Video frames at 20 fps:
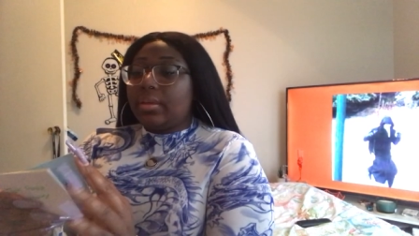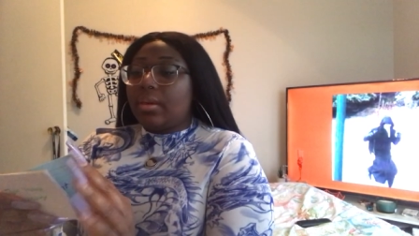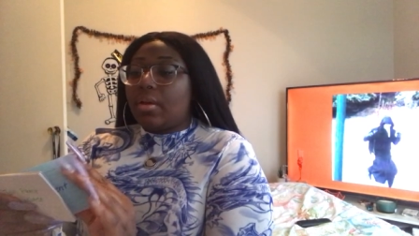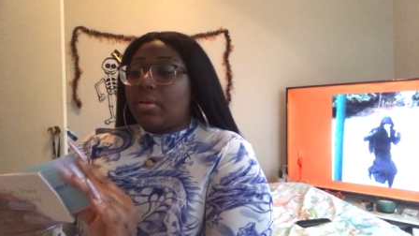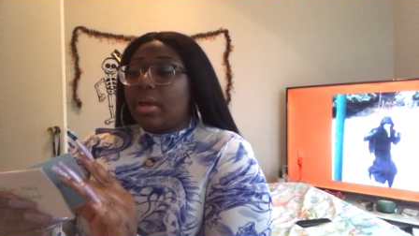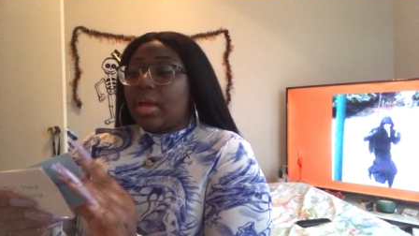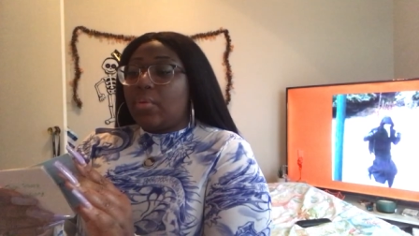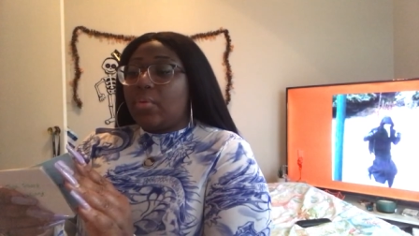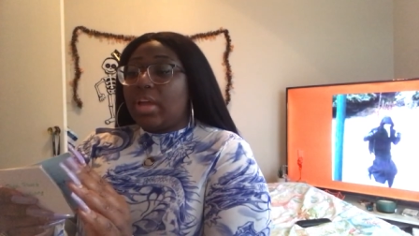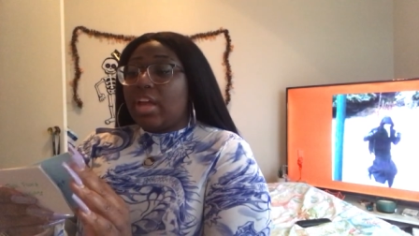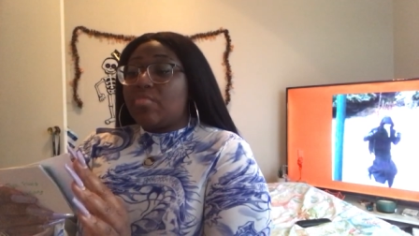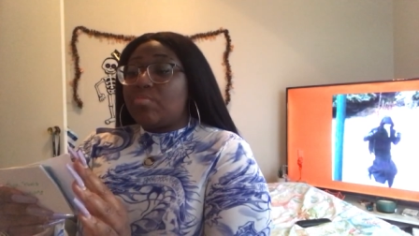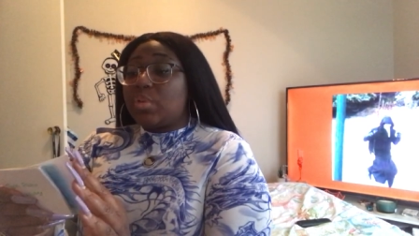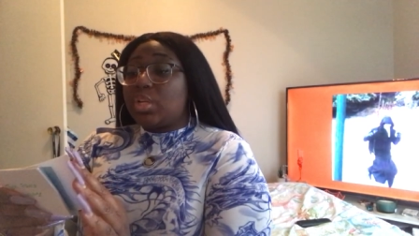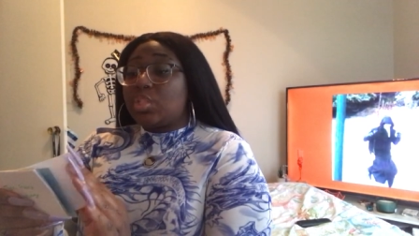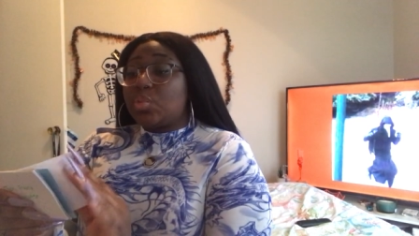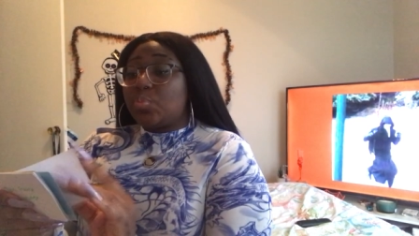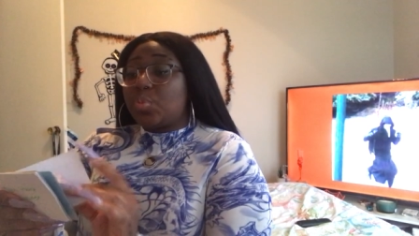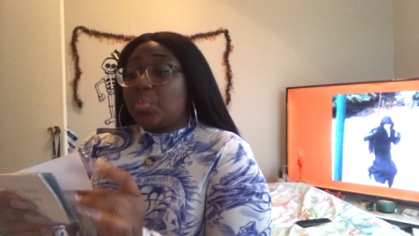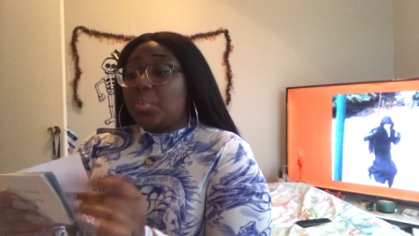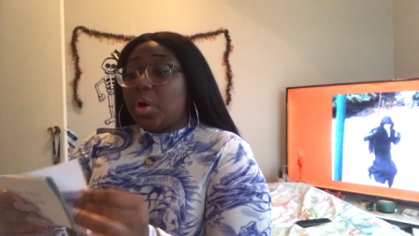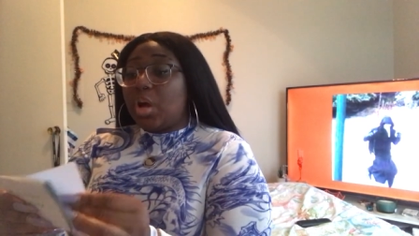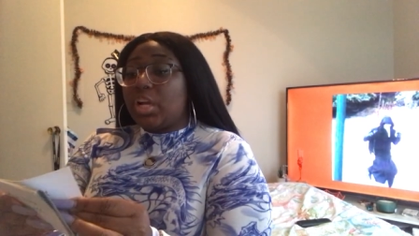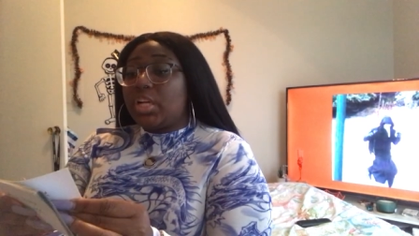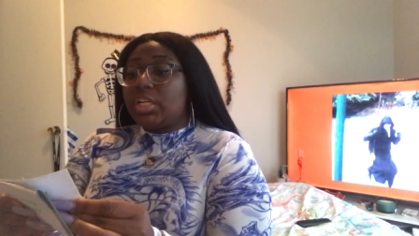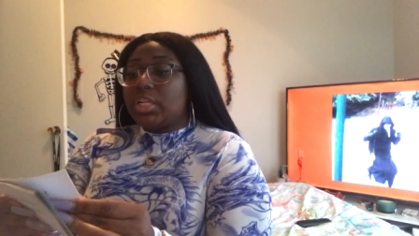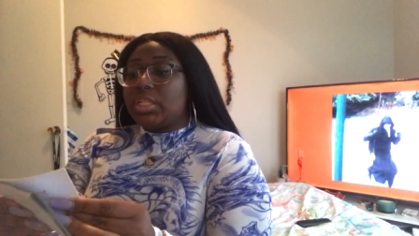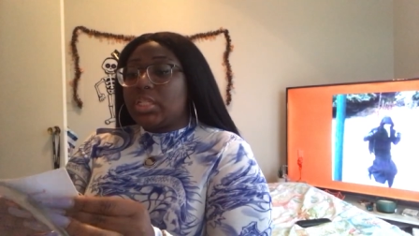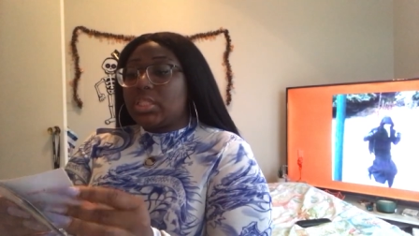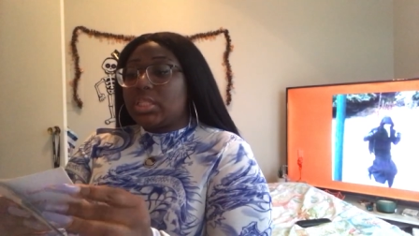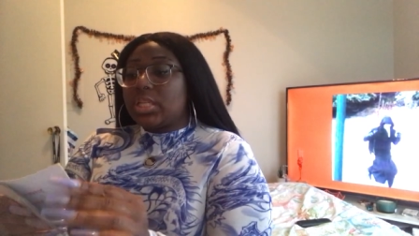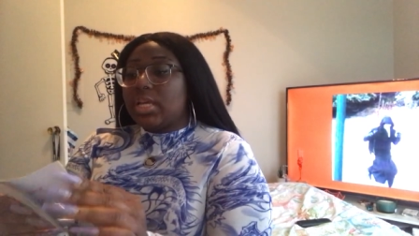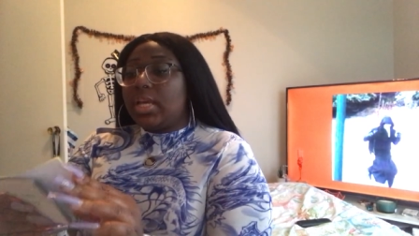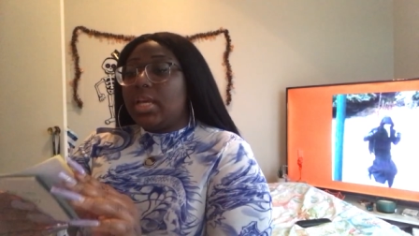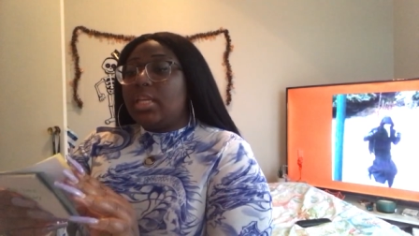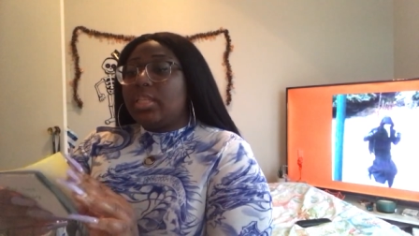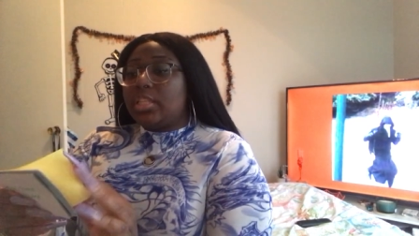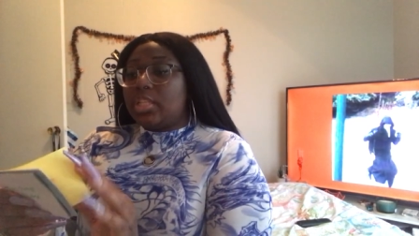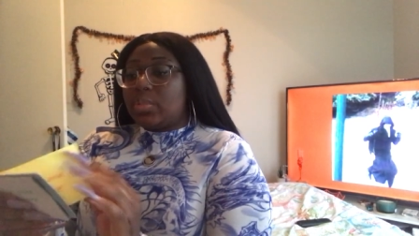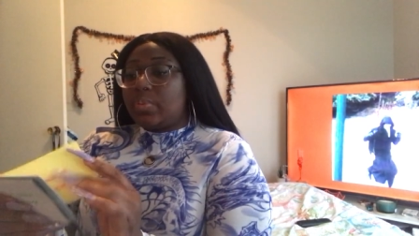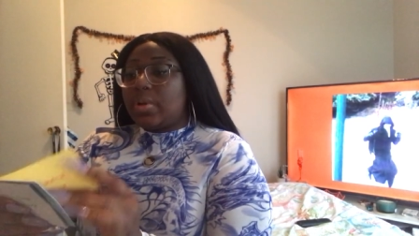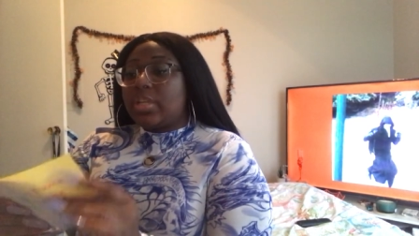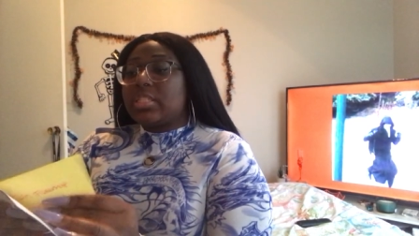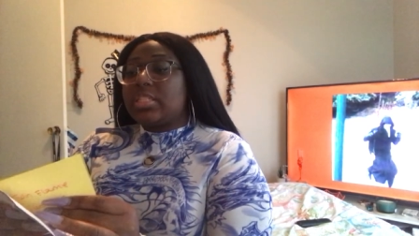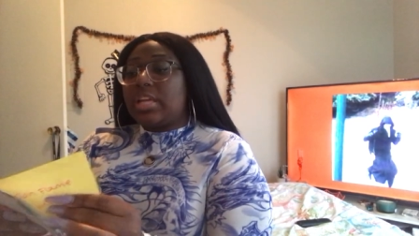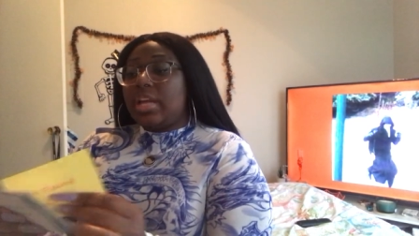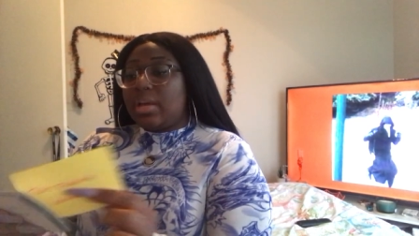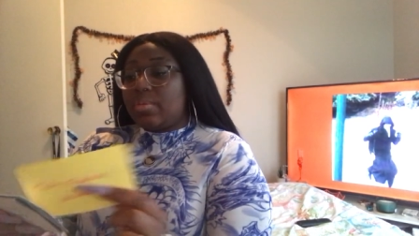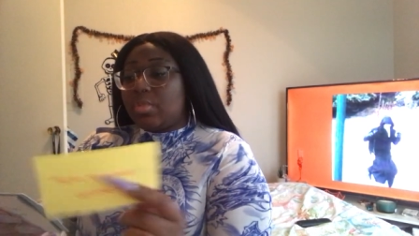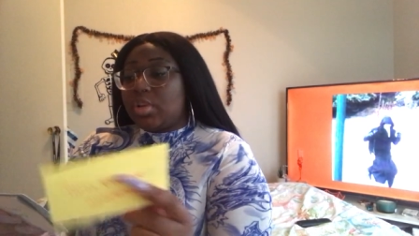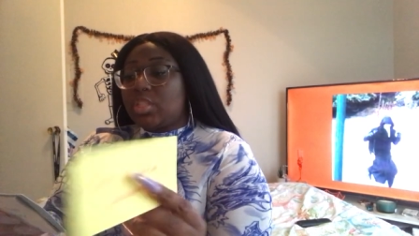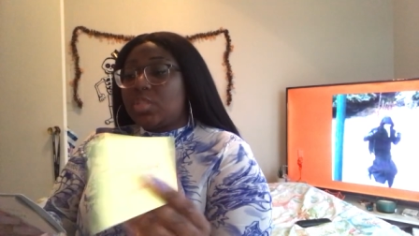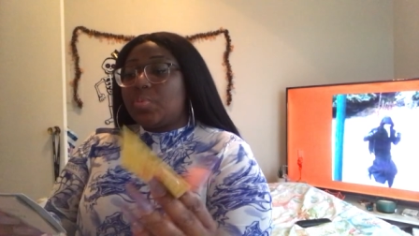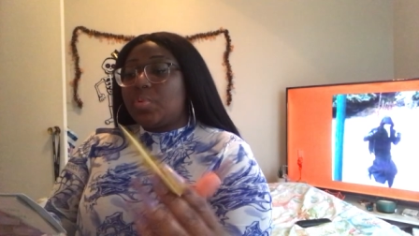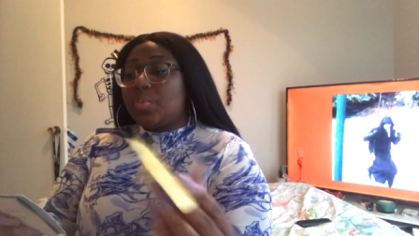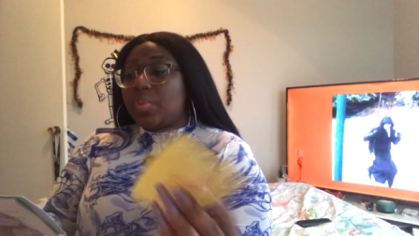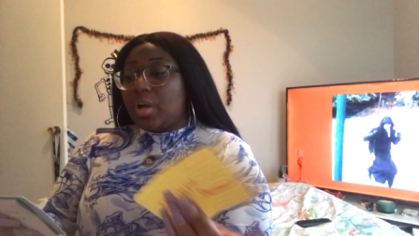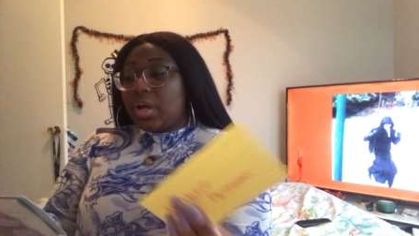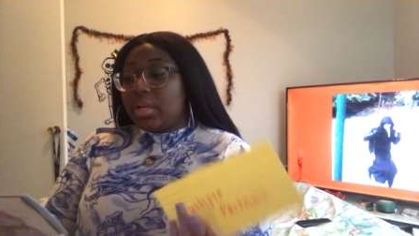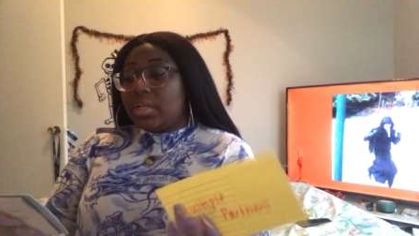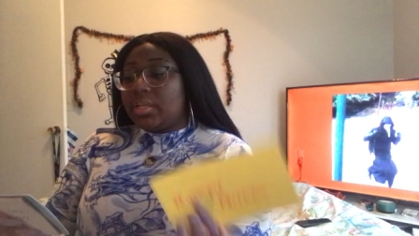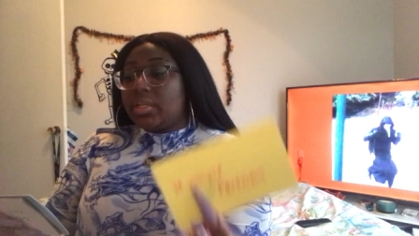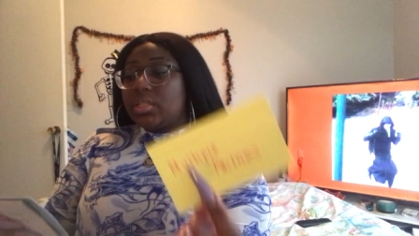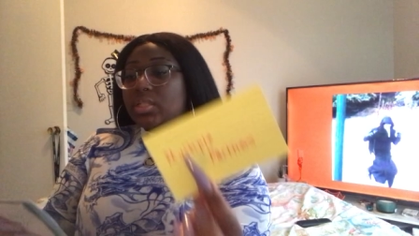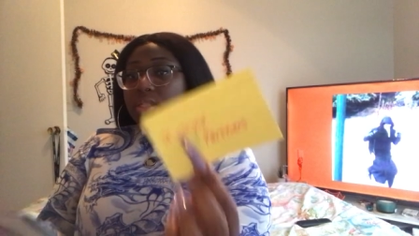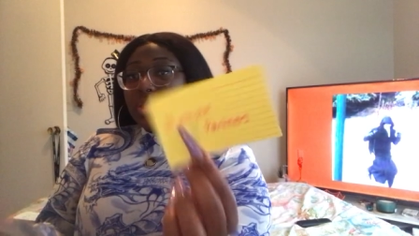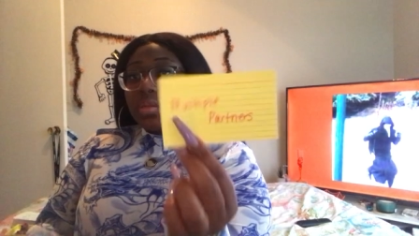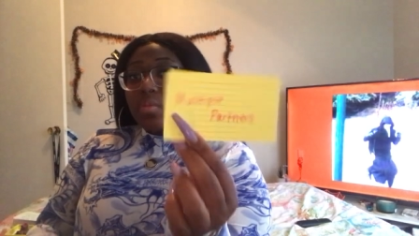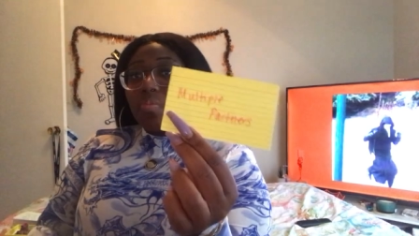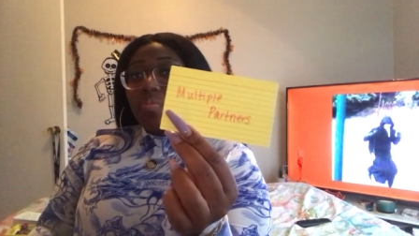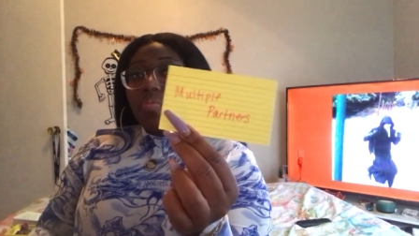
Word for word: Okay, we have multiple partners. This person had multiple partners